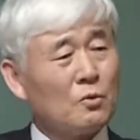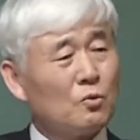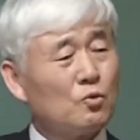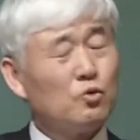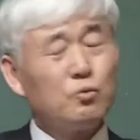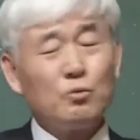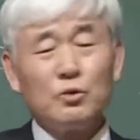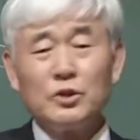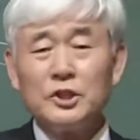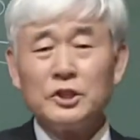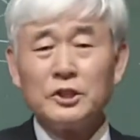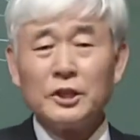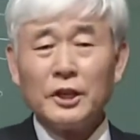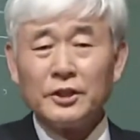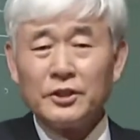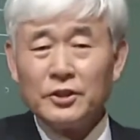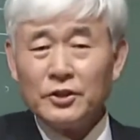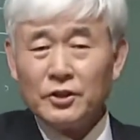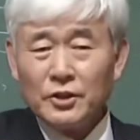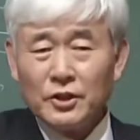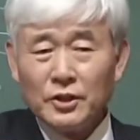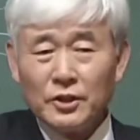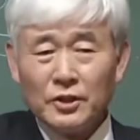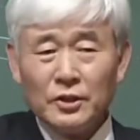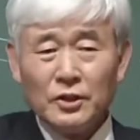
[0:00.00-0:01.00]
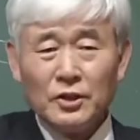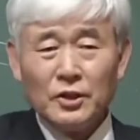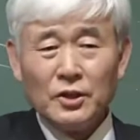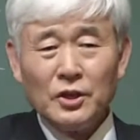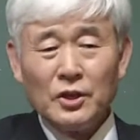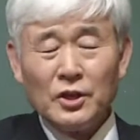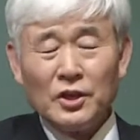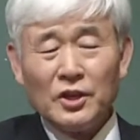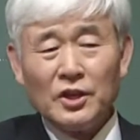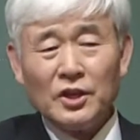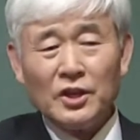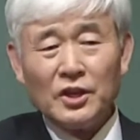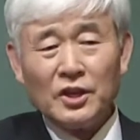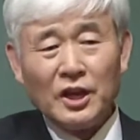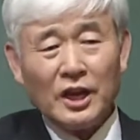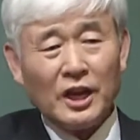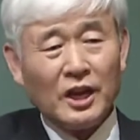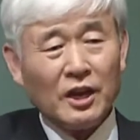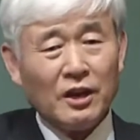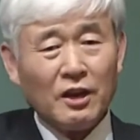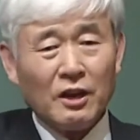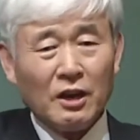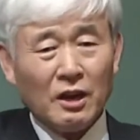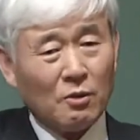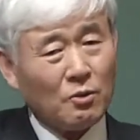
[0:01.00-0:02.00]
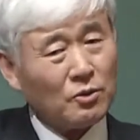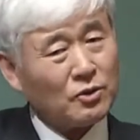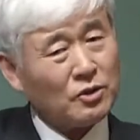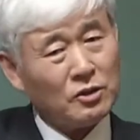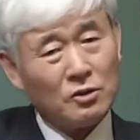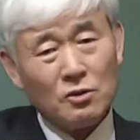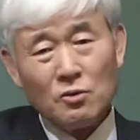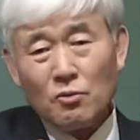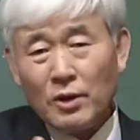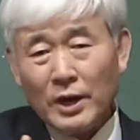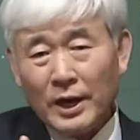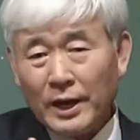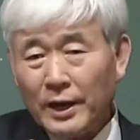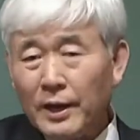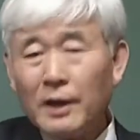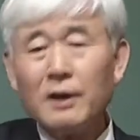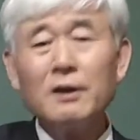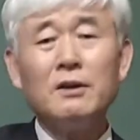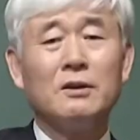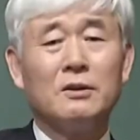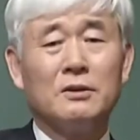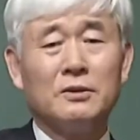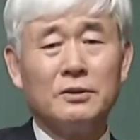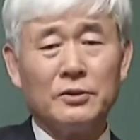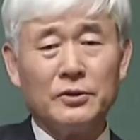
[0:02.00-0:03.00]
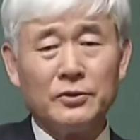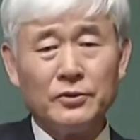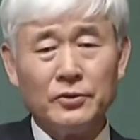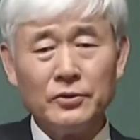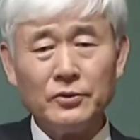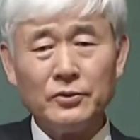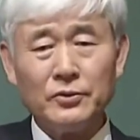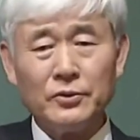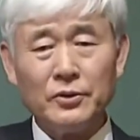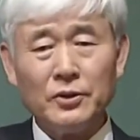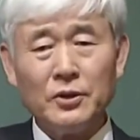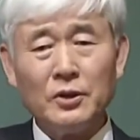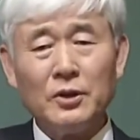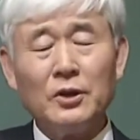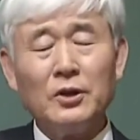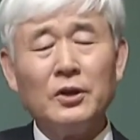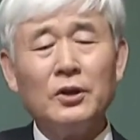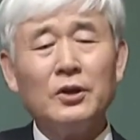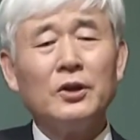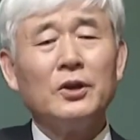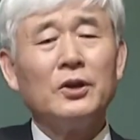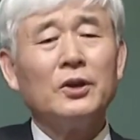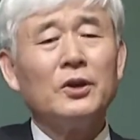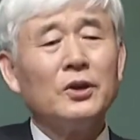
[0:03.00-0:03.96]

In terms of their wallet size, the price doesn't matter.